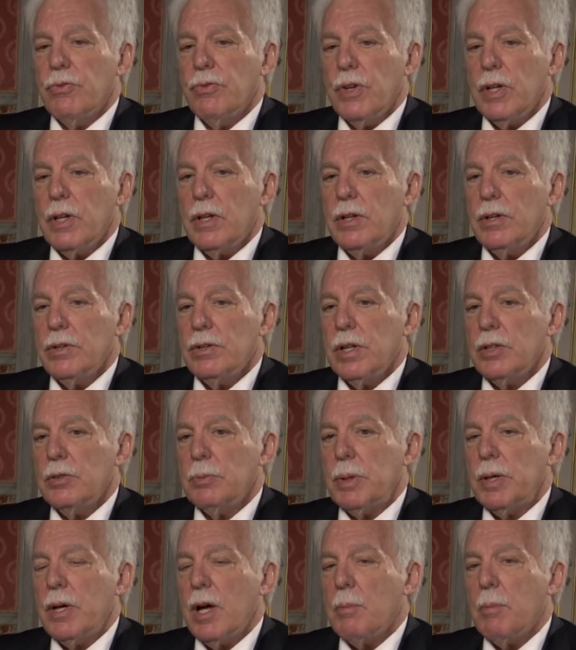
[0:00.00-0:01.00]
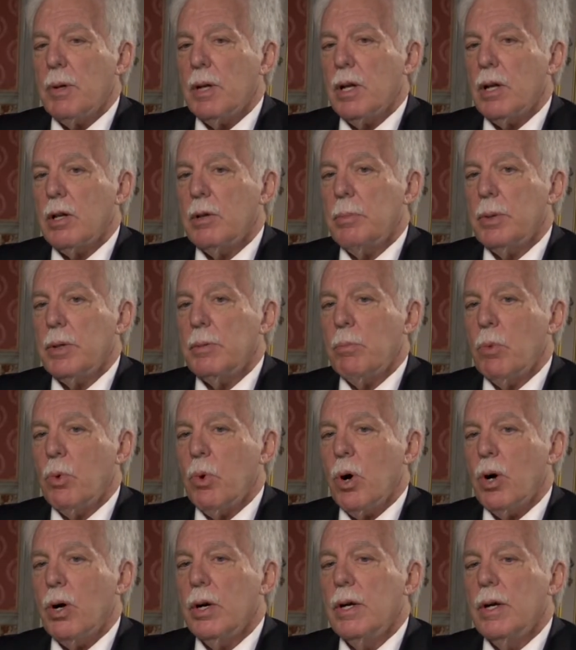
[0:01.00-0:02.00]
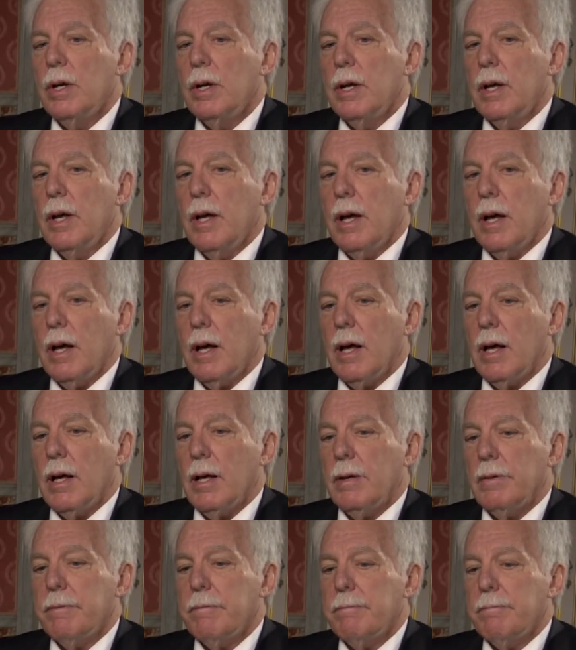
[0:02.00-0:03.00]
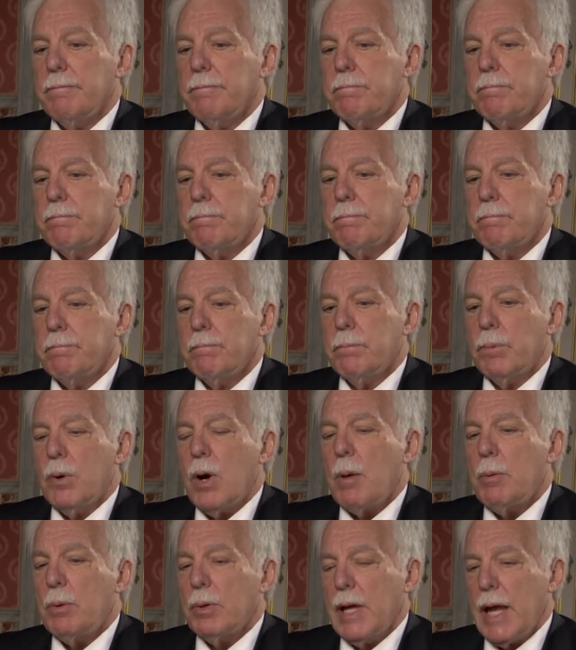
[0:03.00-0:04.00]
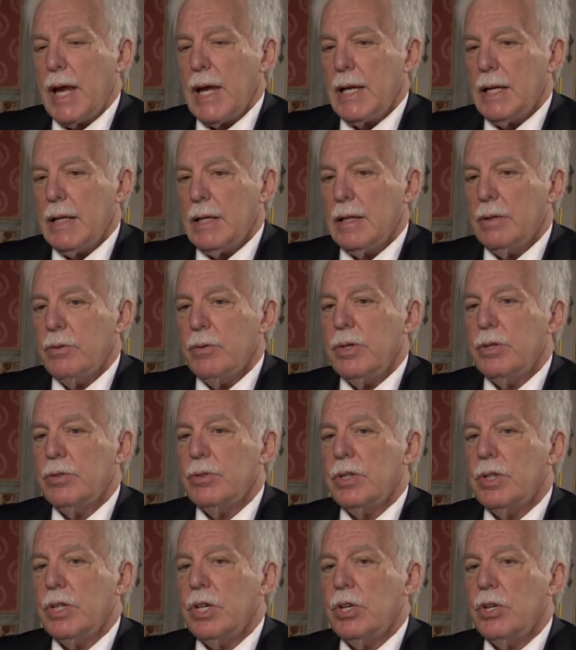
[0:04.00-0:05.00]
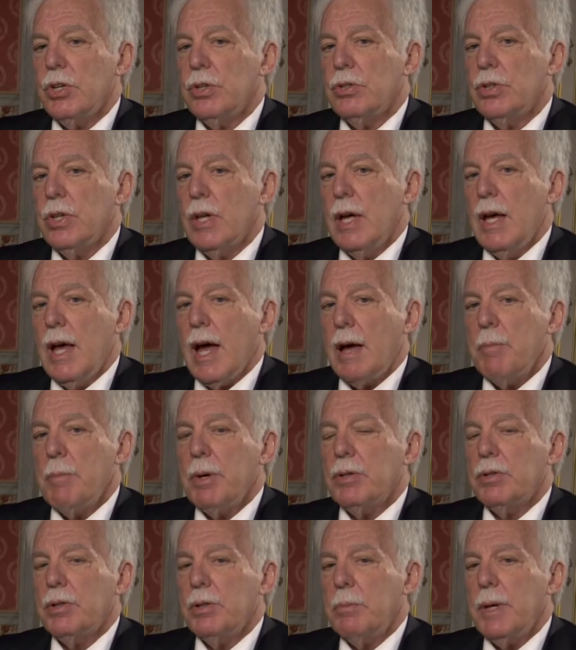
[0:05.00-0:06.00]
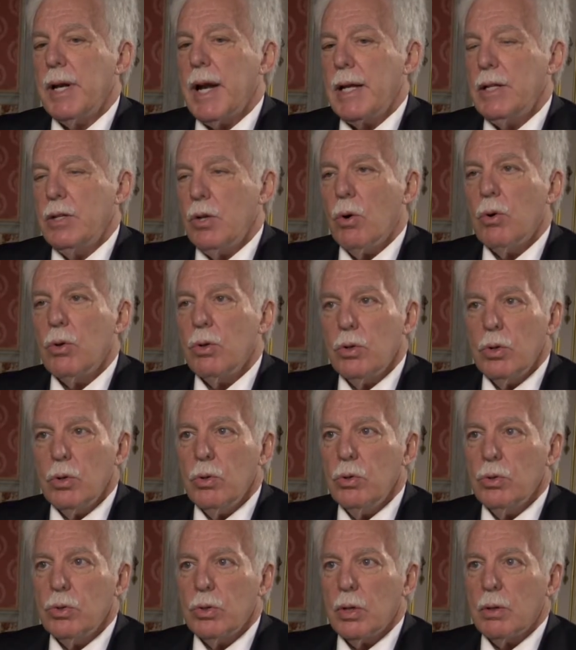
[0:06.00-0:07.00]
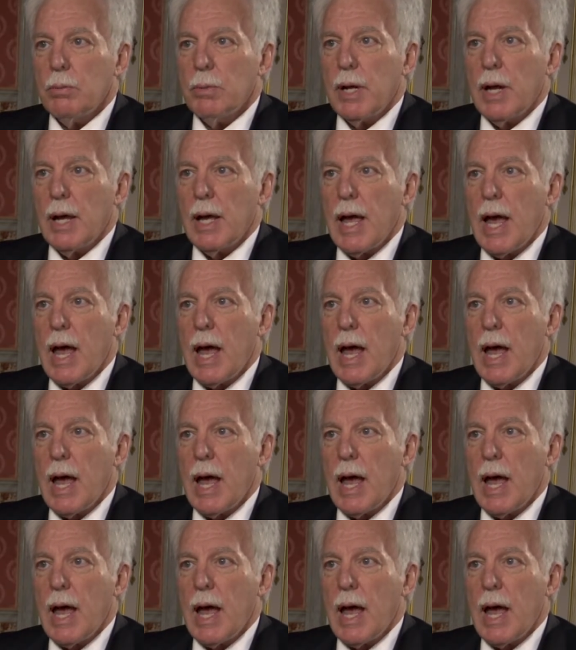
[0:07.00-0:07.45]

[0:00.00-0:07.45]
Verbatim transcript: fillers has become a little bit more uh, promulgated in recent years. I must admit I don't use them, and I